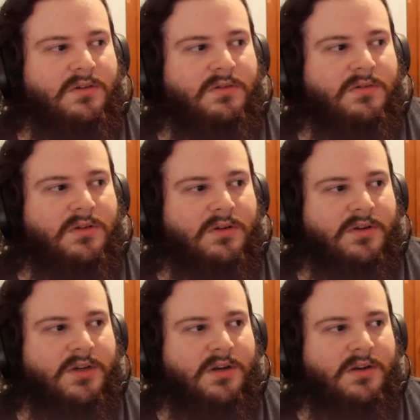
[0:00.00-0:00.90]
your
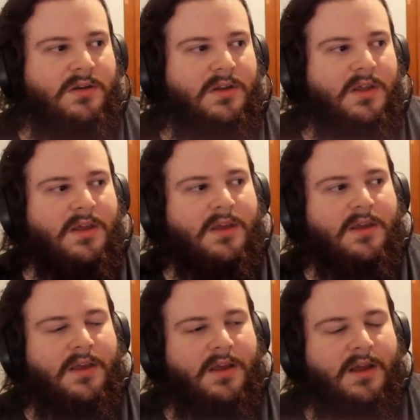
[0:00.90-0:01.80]
turn.
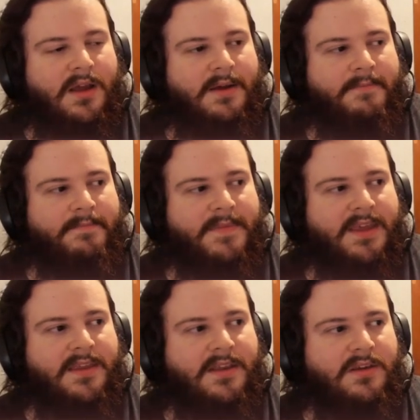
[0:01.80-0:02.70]
And
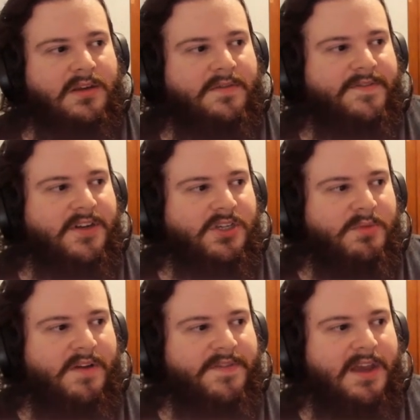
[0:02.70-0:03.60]
then you could finish
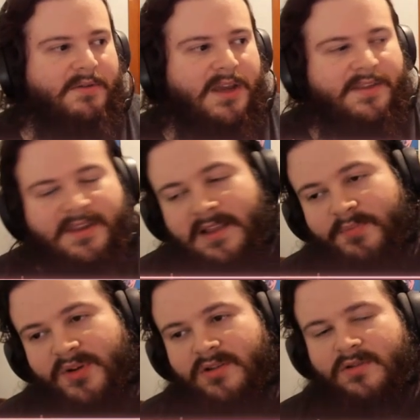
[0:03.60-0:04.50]
him off that way. I think that's
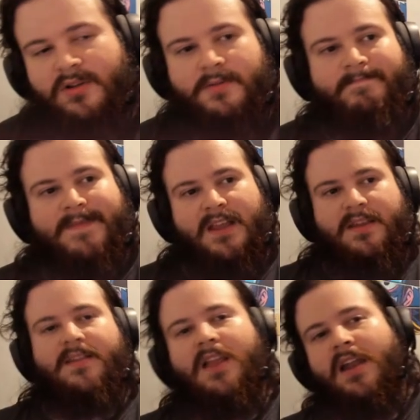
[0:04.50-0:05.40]
pretty cool.
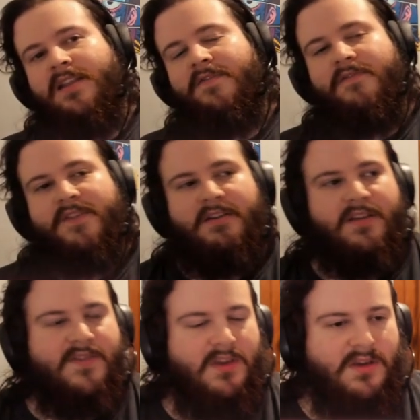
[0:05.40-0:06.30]
There's a lot of different
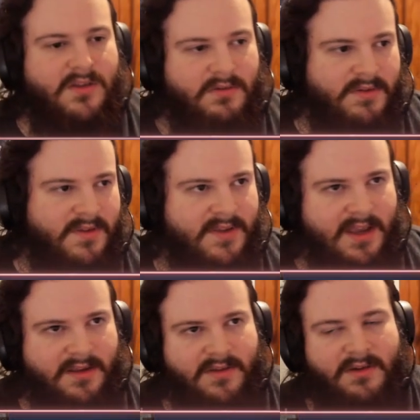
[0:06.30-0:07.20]
variants that you can do with this
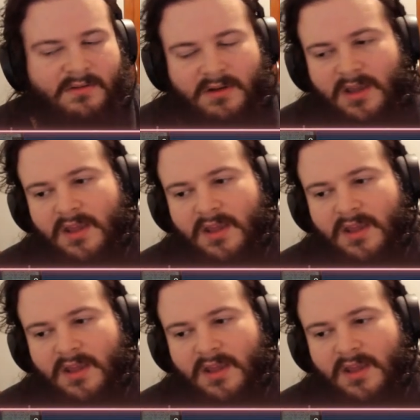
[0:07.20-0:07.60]
deck too.